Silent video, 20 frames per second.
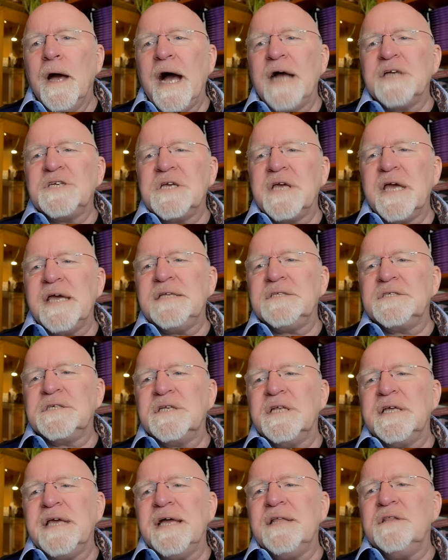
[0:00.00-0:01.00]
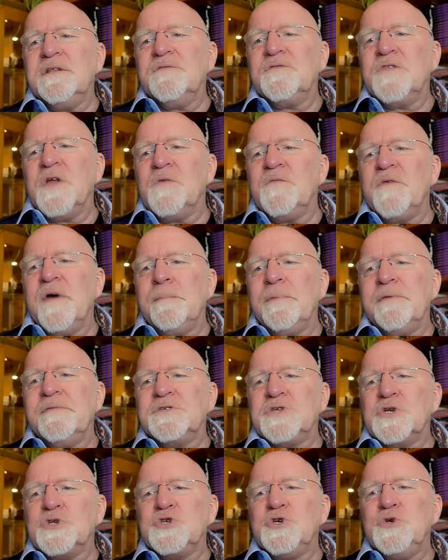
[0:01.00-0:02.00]
As you get into the end of November,
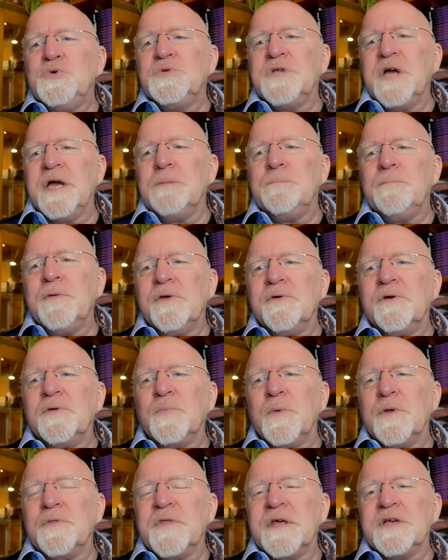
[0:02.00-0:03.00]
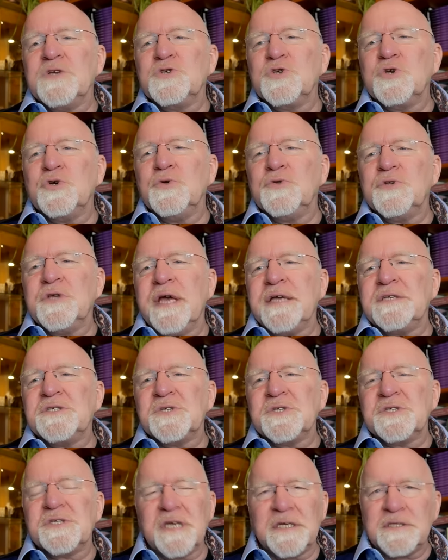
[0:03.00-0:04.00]
there's a two-day period where things could get
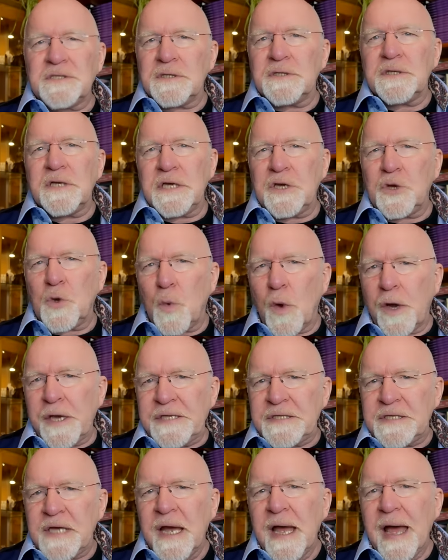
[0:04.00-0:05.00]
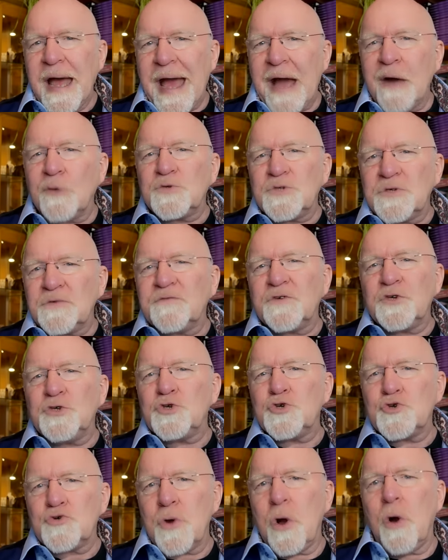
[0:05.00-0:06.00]
suddenly quite out of
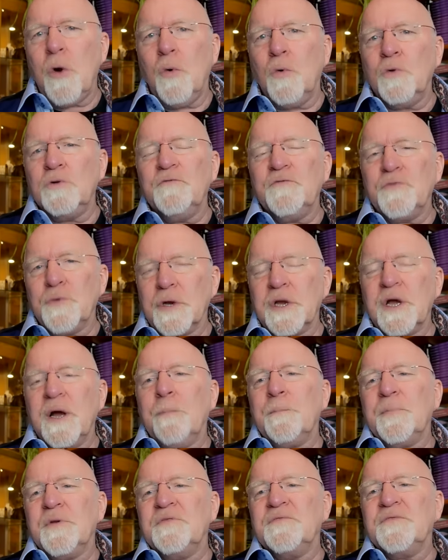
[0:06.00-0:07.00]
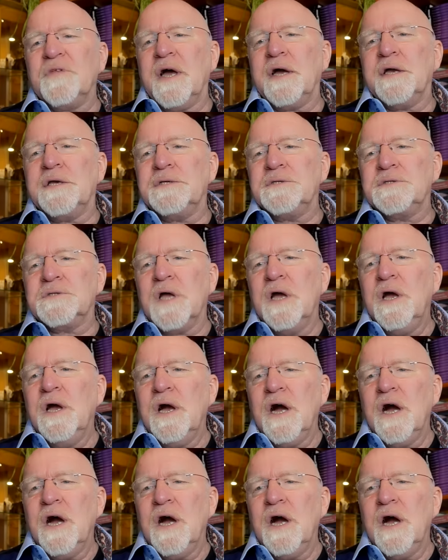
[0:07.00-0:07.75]
control for a couple of days.